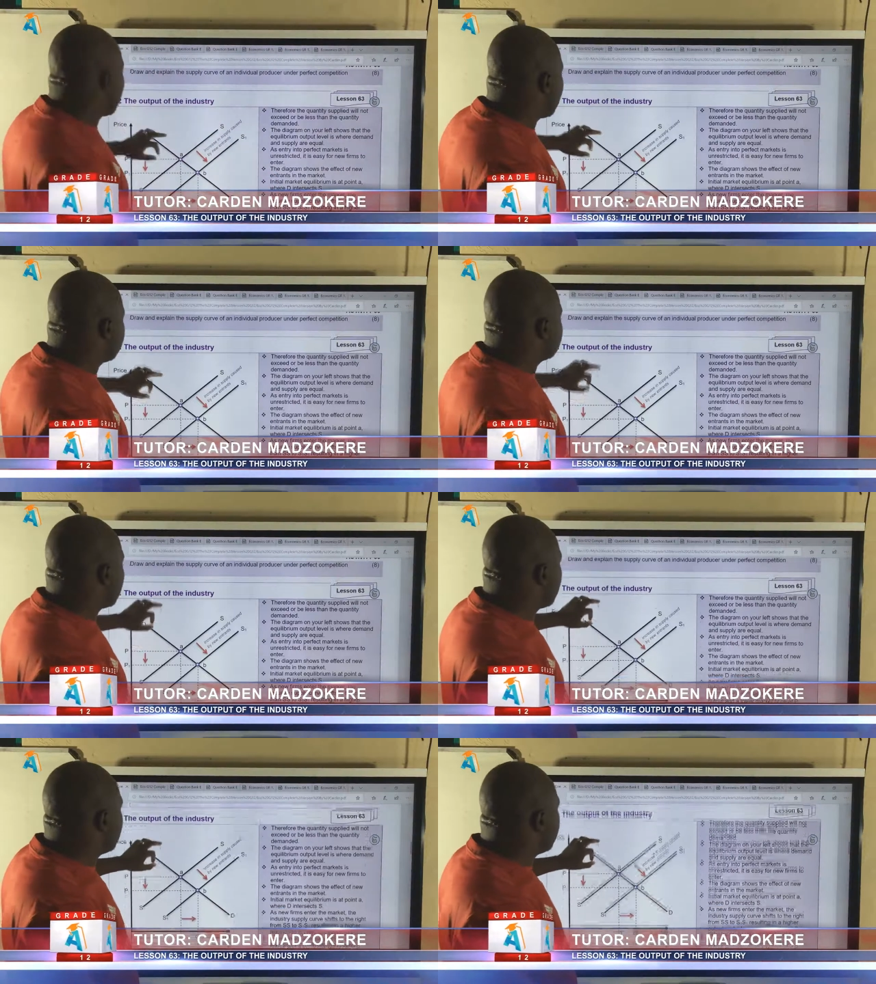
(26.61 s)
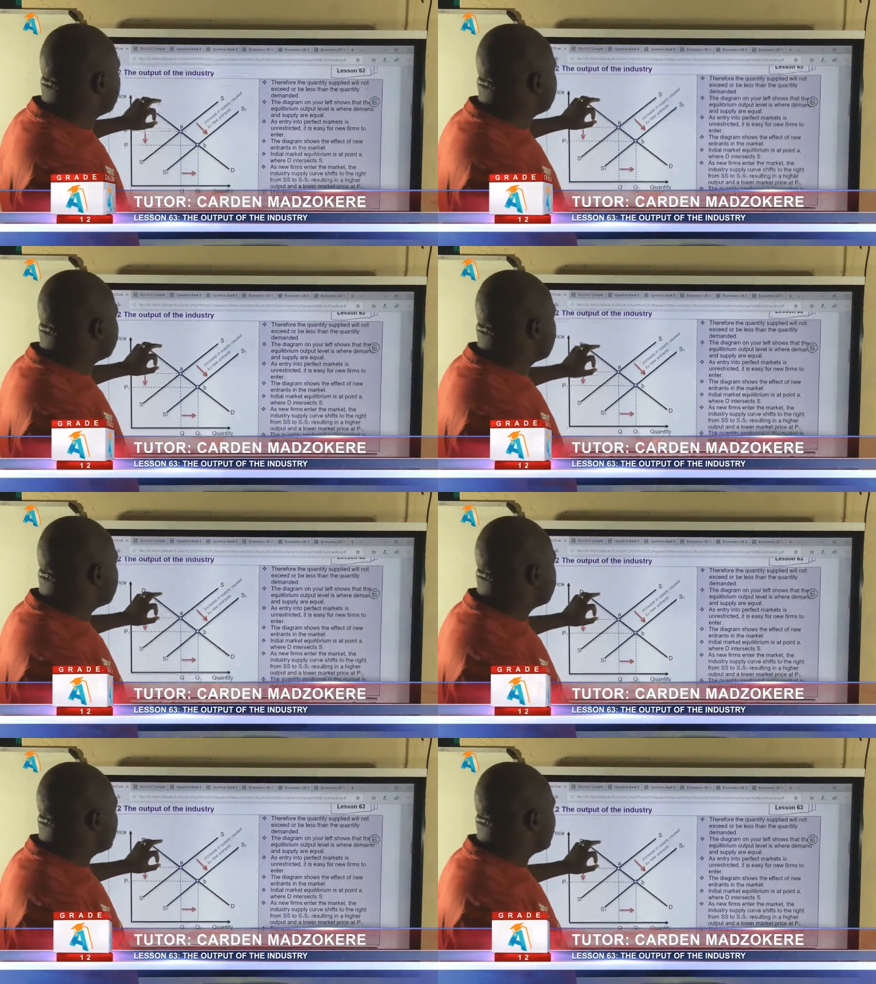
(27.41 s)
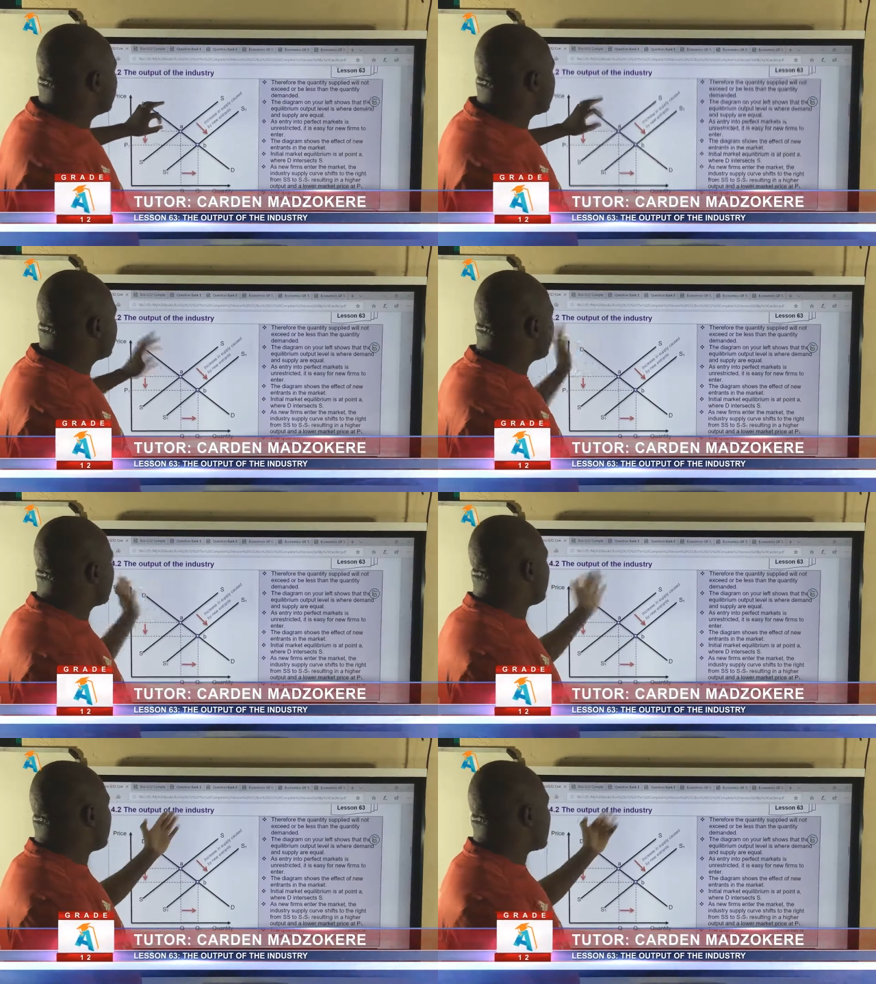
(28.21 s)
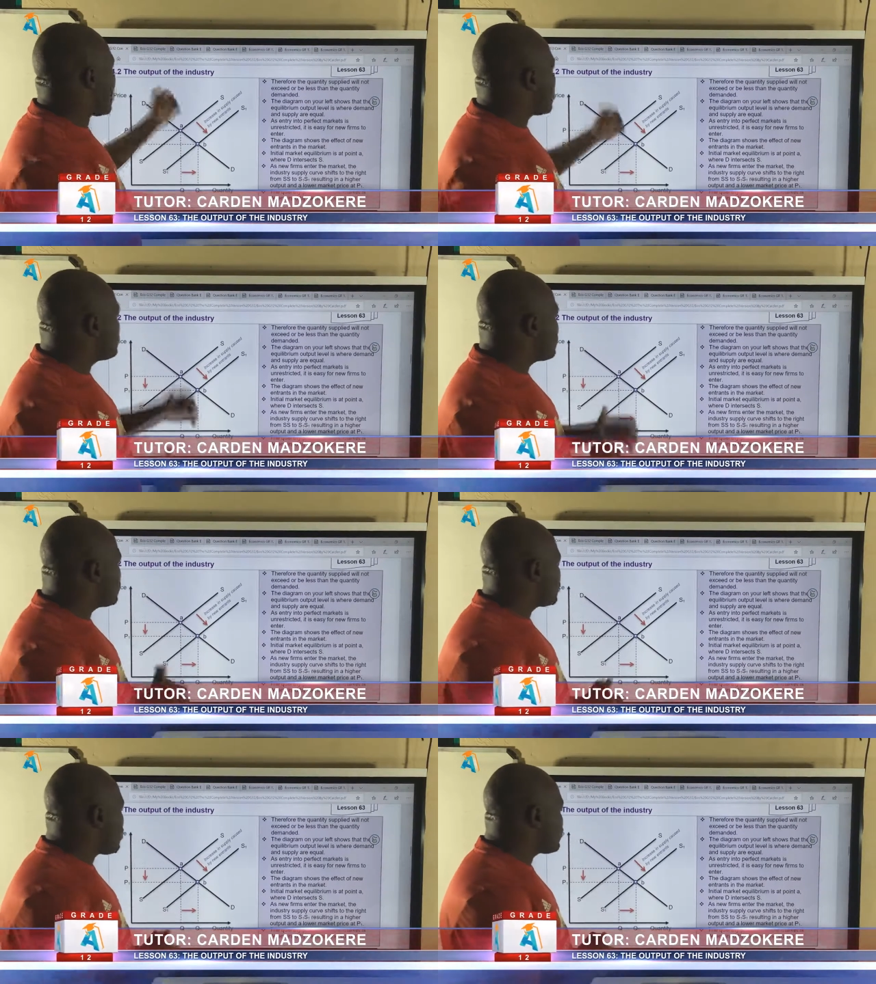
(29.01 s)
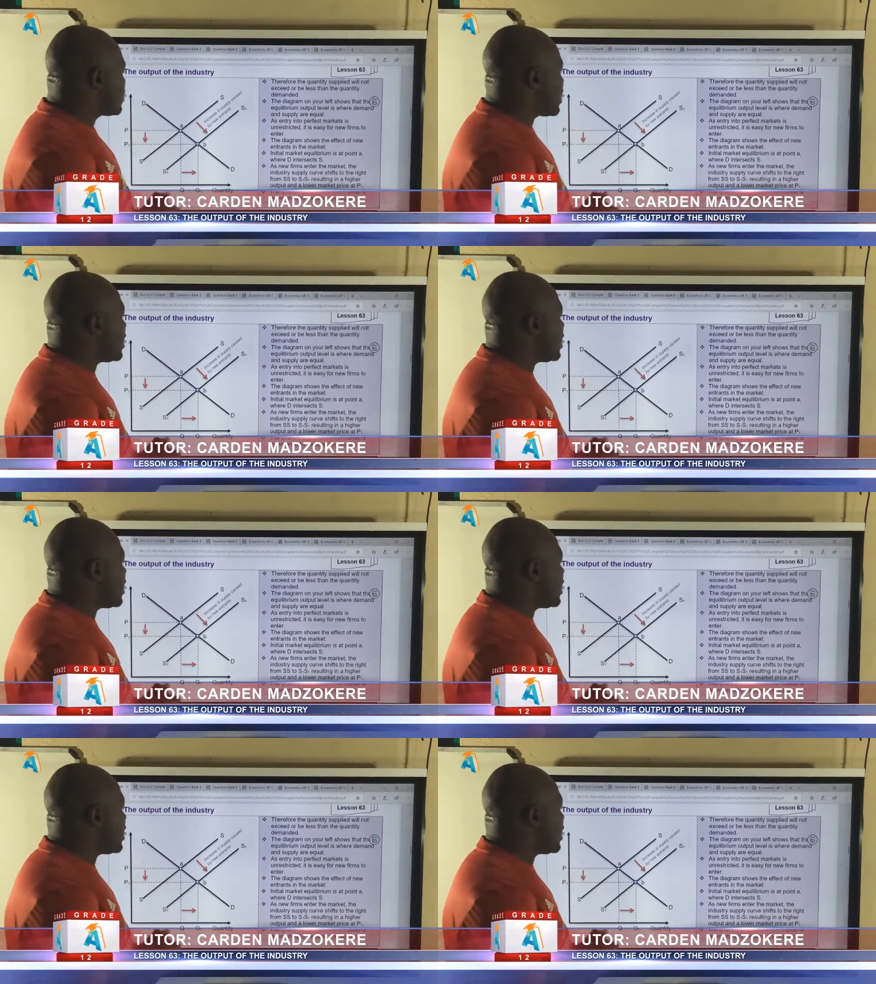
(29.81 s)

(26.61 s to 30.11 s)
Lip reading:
No face is visible, so there are no lips to read.